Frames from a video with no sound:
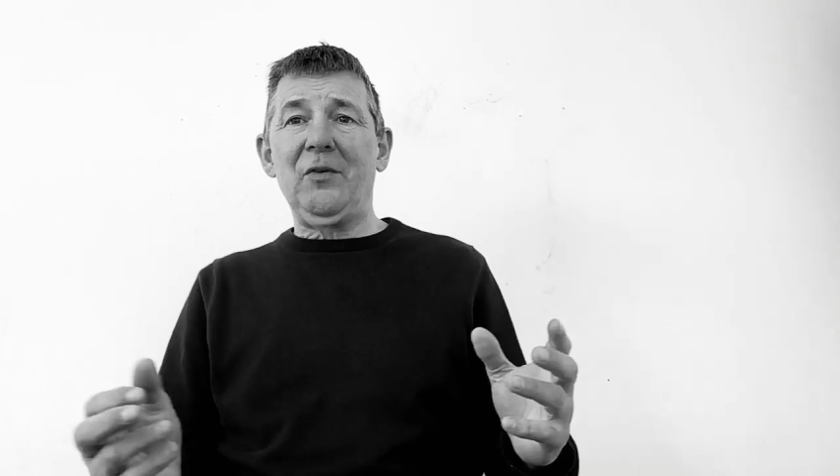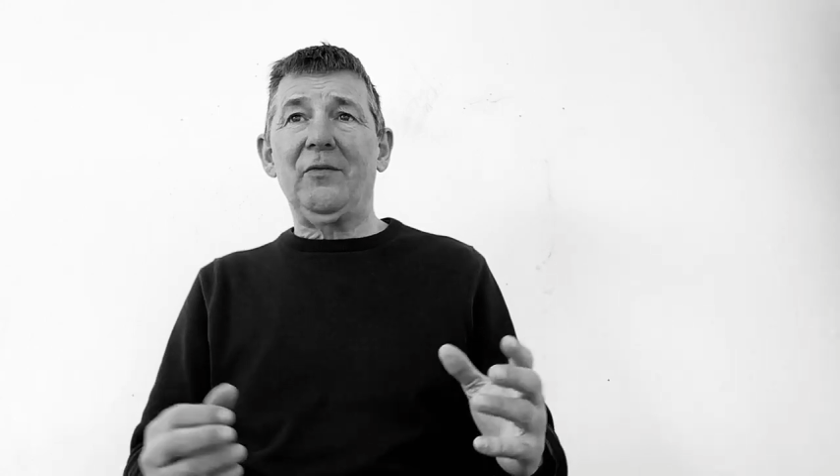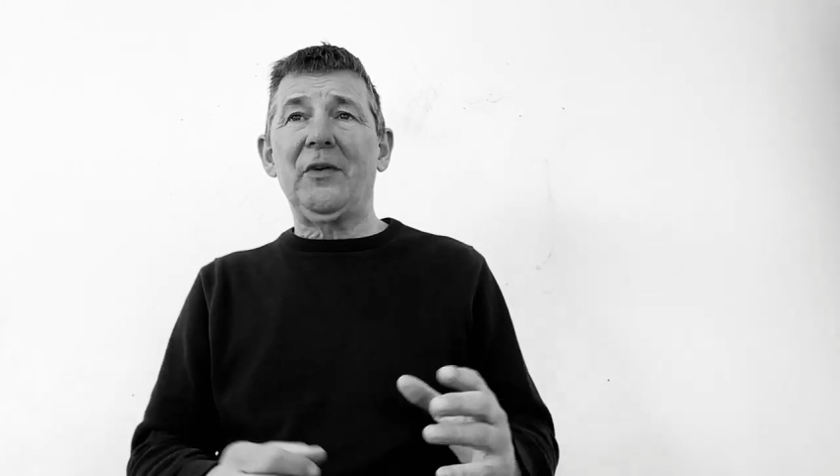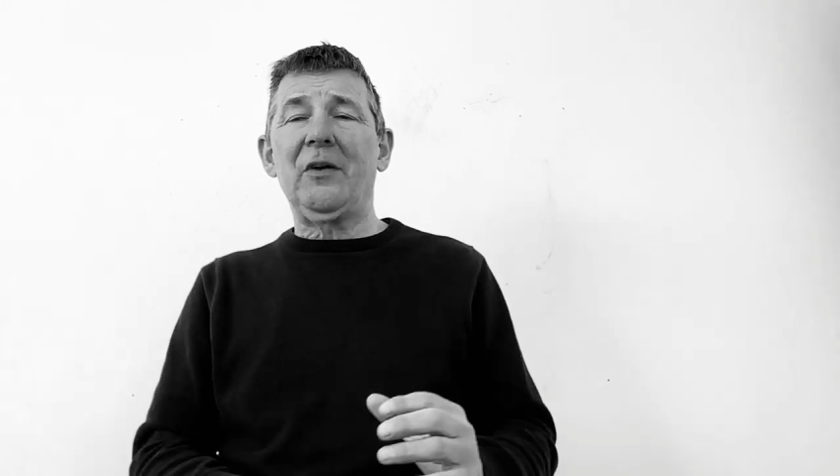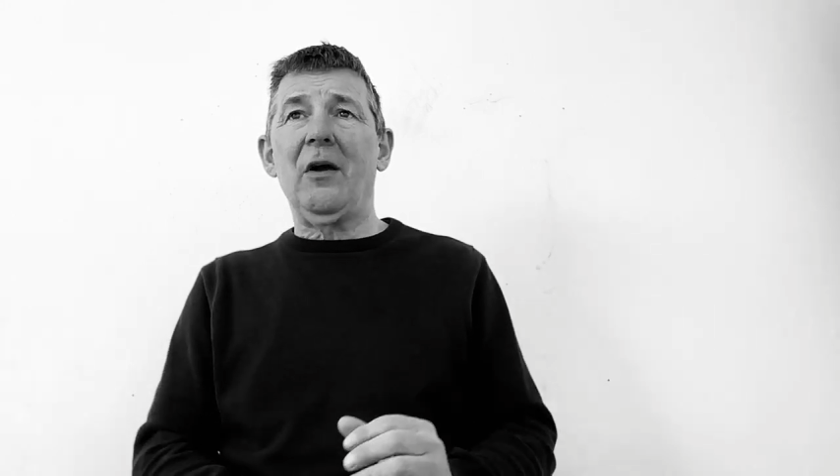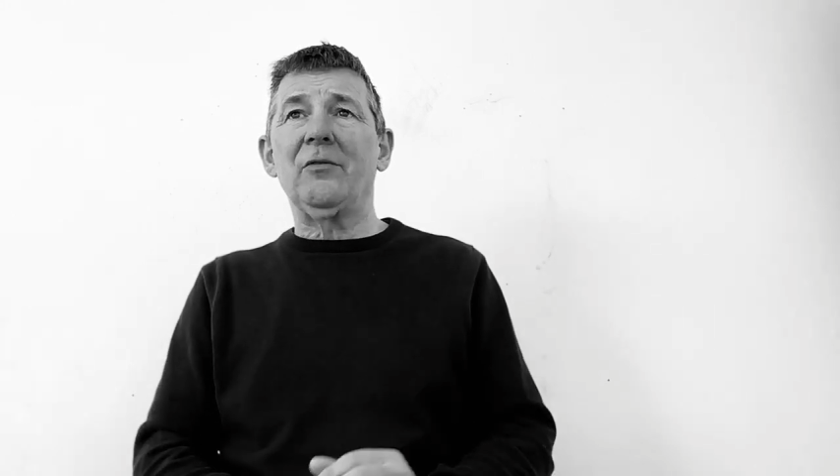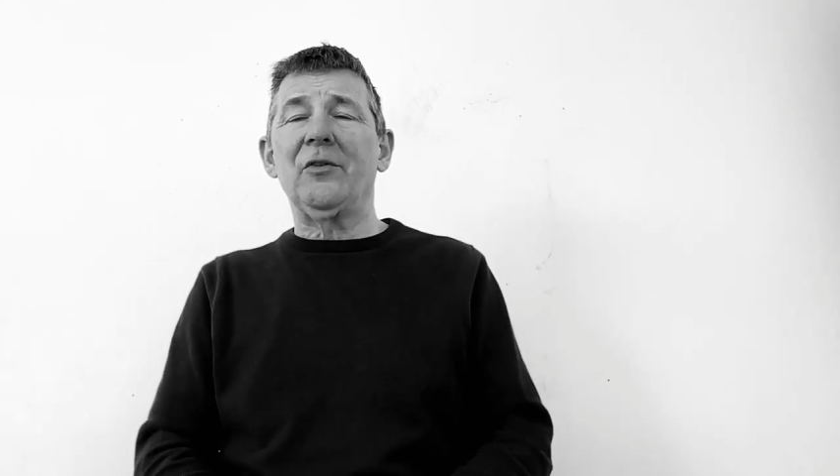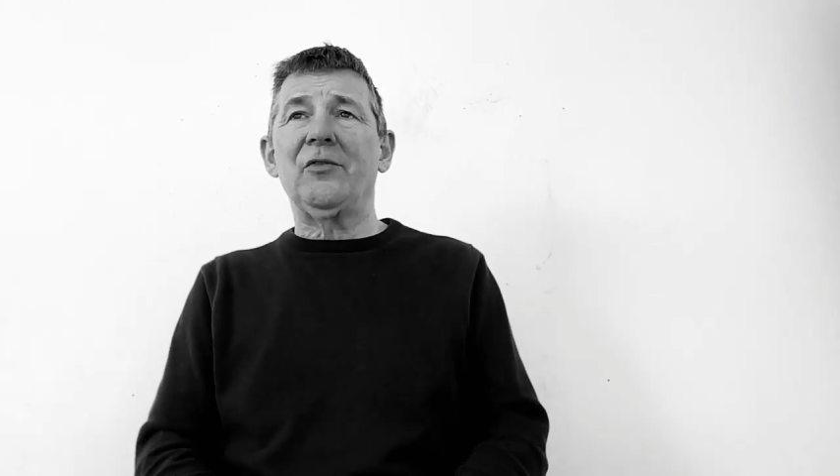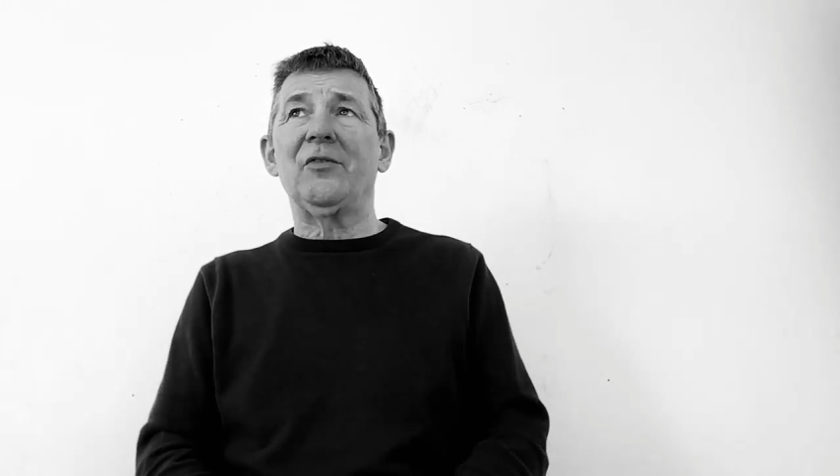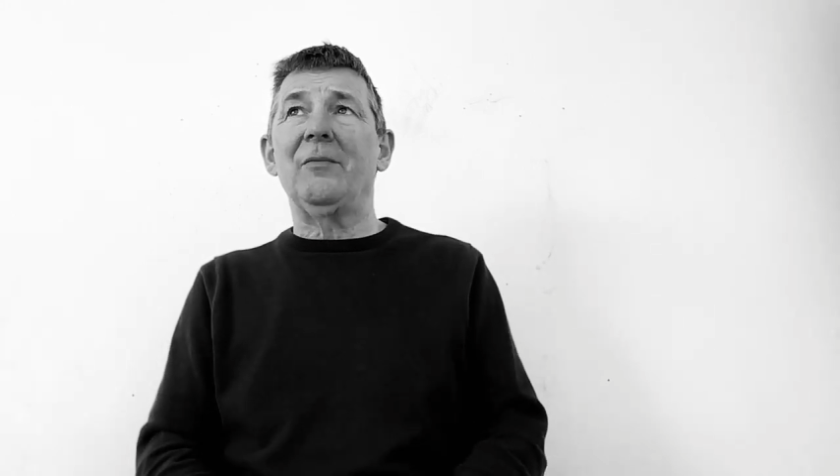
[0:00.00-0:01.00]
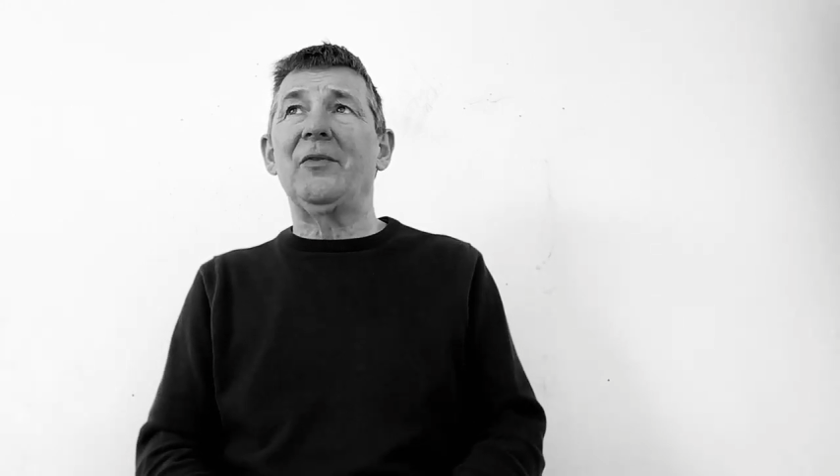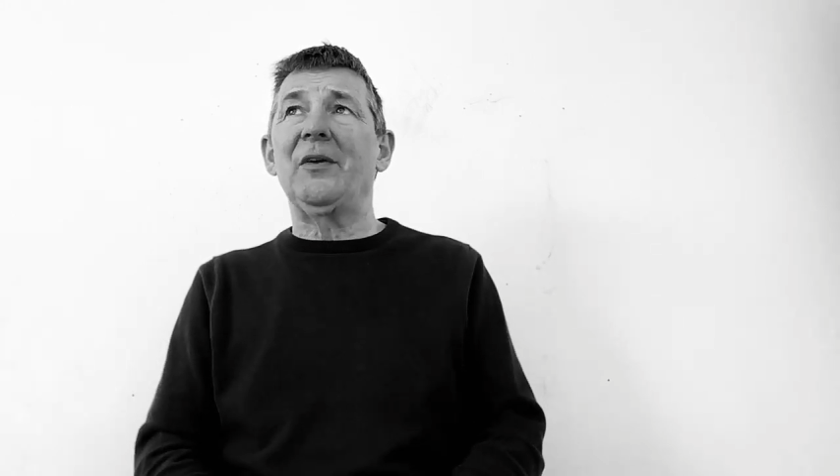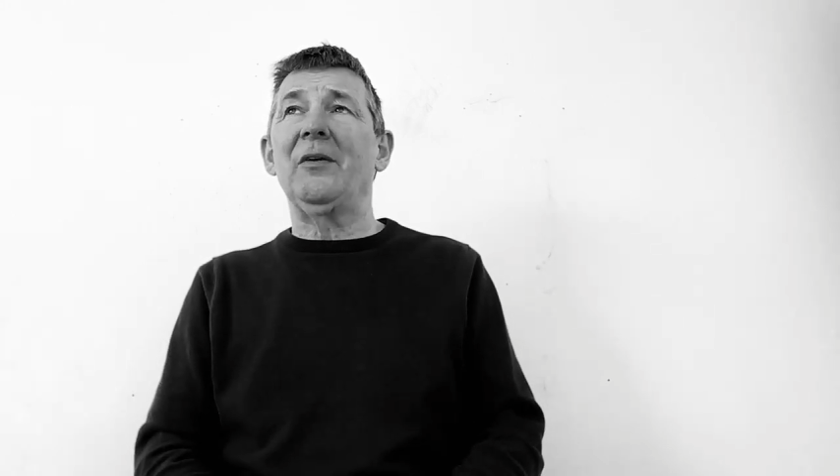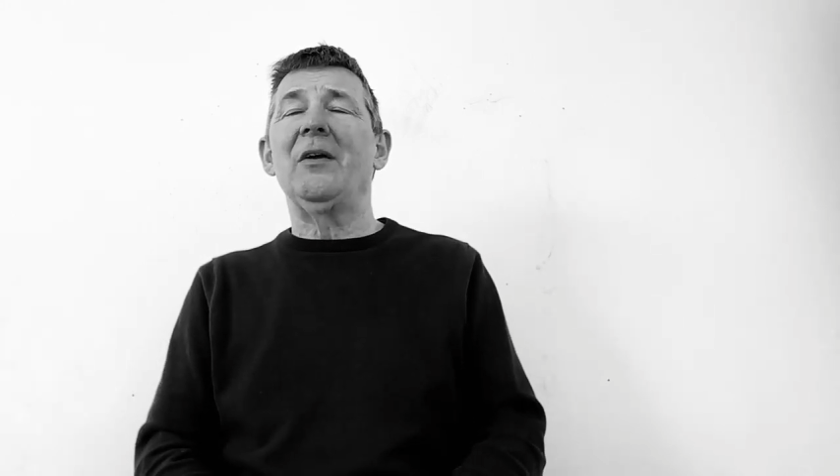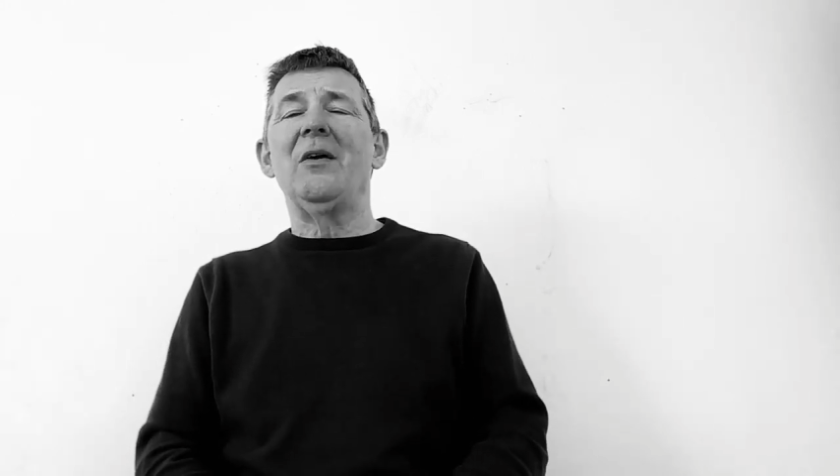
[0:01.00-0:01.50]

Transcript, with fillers: have encountered something